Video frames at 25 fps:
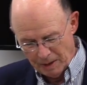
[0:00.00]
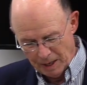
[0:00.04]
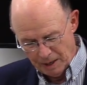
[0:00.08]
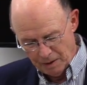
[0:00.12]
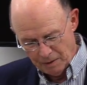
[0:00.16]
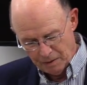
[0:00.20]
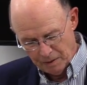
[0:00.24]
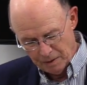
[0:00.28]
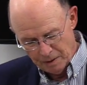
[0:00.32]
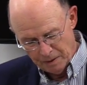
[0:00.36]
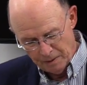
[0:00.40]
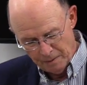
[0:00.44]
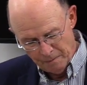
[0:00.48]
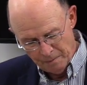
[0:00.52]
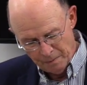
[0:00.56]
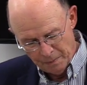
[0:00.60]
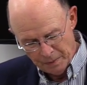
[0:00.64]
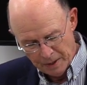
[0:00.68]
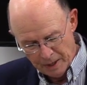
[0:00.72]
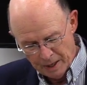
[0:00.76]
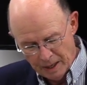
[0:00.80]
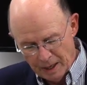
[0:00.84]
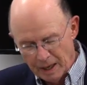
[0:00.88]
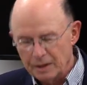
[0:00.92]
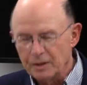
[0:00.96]
somehow
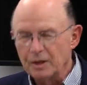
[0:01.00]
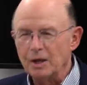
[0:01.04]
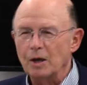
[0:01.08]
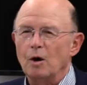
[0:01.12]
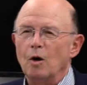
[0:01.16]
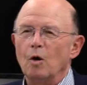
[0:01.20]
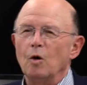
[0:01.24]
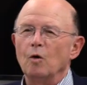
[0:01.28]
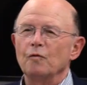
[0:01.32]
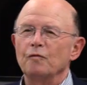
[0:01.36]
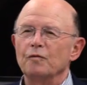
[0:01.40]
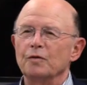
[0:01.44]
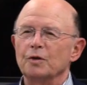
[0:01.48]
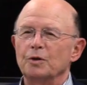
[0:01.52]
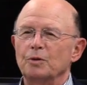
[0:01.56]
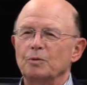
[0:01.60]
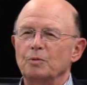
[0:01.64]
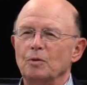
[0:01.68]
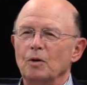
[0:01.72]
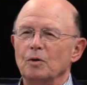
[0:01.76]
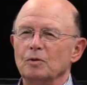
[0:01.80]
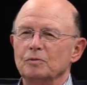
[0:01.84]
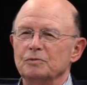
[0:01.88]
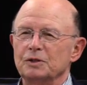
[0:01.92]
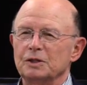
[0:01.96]
the
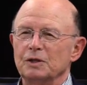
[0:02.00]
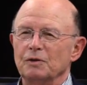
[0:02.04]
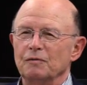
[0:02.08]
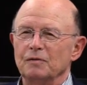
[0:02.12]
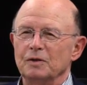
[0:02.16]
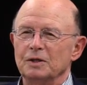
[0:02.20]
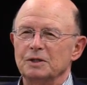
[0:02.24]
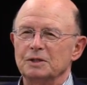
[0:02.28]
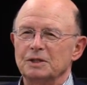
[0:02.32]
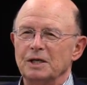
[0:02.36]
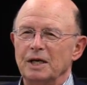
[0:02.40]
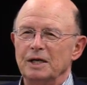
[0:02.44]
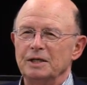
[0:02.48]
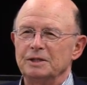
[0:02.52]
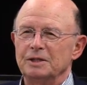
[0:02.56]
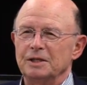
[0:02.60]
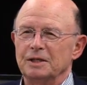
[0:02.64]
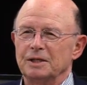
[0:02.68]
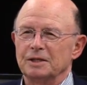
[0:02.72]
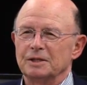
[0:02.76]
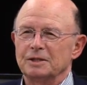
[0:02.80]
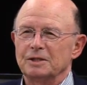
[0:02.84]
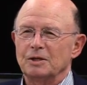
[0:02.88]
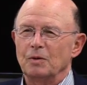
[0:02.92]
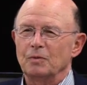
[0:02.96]
overthrow of
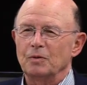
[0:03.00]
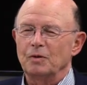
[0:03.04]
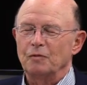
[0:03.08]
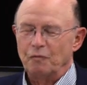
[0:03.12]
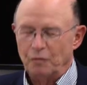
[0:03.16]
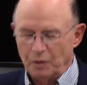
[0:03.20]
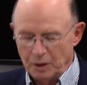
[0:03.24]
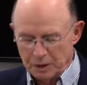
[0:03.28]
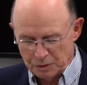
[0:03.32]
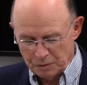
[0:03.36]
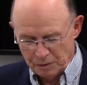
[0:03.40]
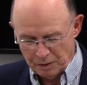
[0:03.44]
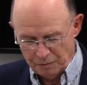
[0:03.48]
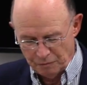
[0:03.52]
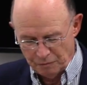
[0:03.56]
civilization. So the French